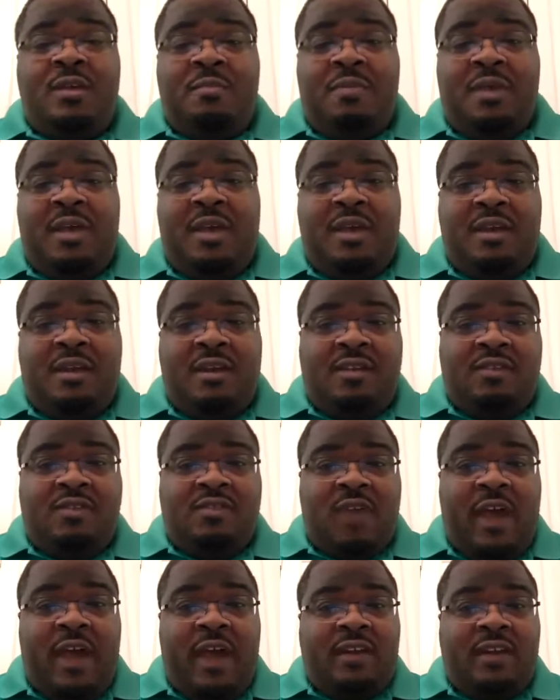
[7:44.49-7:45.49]
being
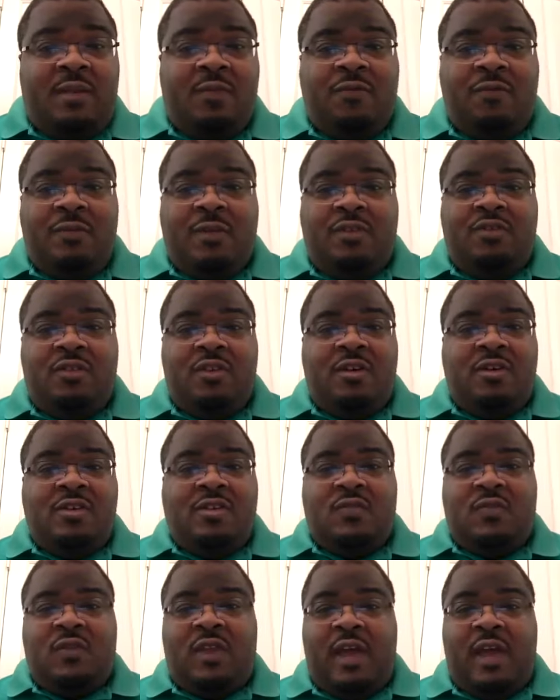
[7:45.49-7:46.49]
extracted from the jaws
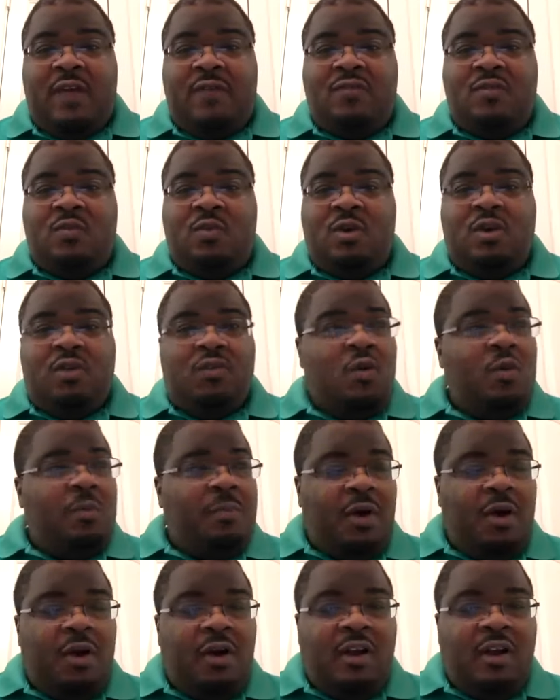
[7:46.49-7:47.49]
of life to a
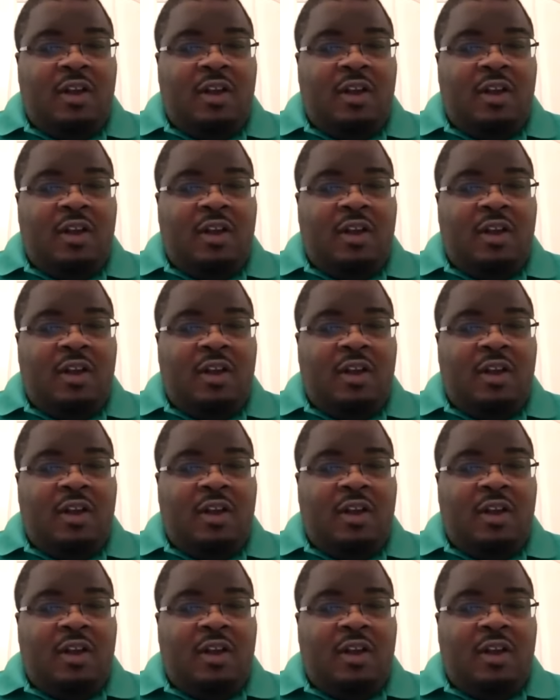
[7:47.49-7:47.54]
crowbar,